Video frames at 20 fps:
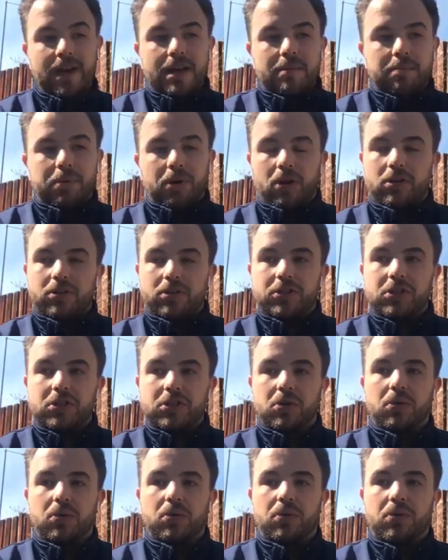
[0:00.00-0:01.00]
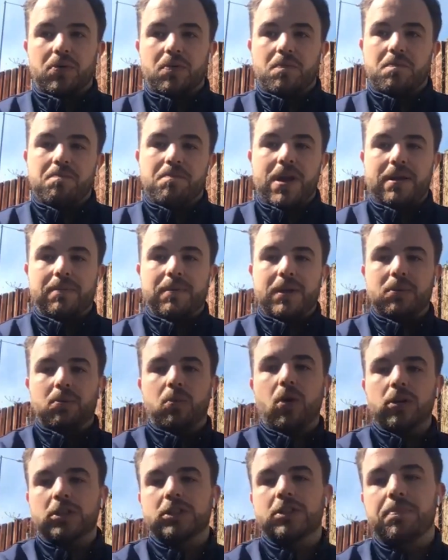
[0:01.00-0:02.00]
But also, maybe
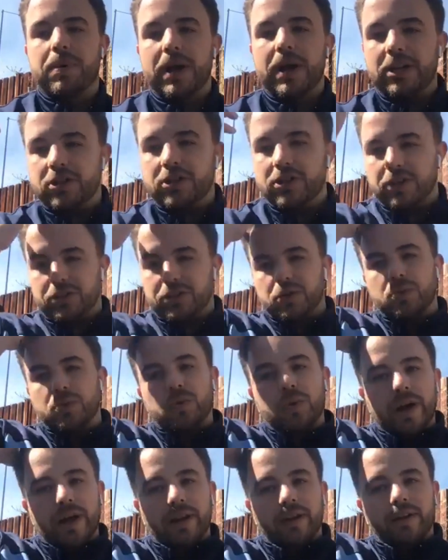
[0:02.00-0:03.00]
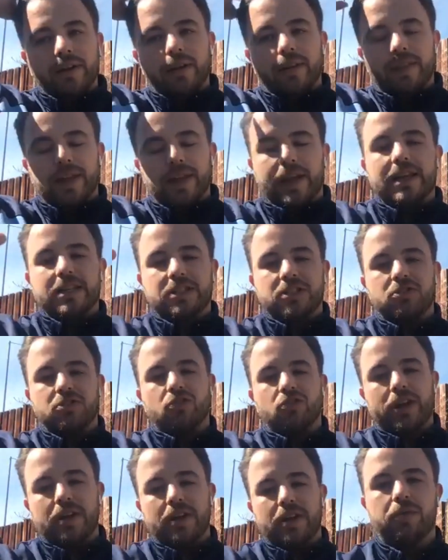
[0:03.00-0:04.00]
what's the patient doing that isn't
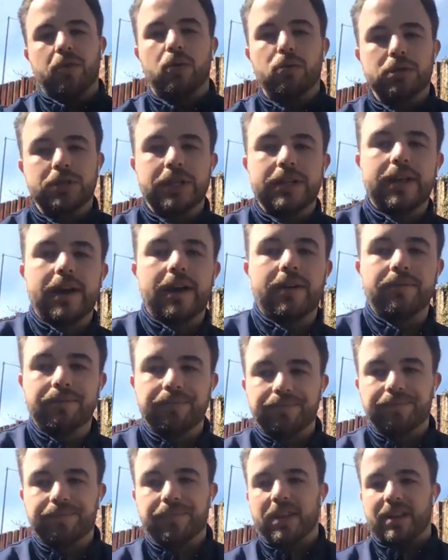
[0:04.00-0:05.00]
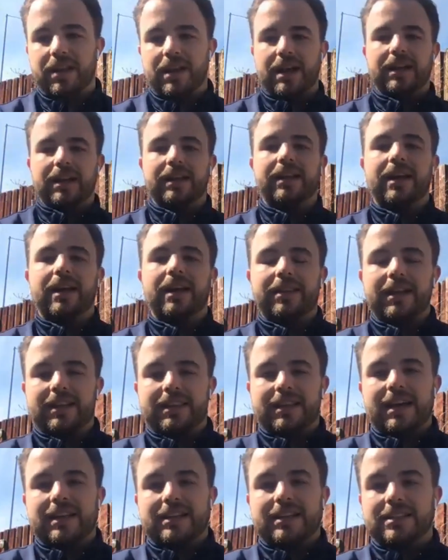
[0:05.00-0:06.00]
reinforcing that? And I
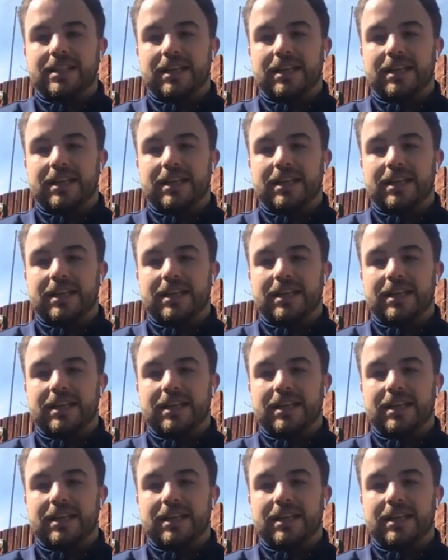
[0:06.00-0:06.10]
think that's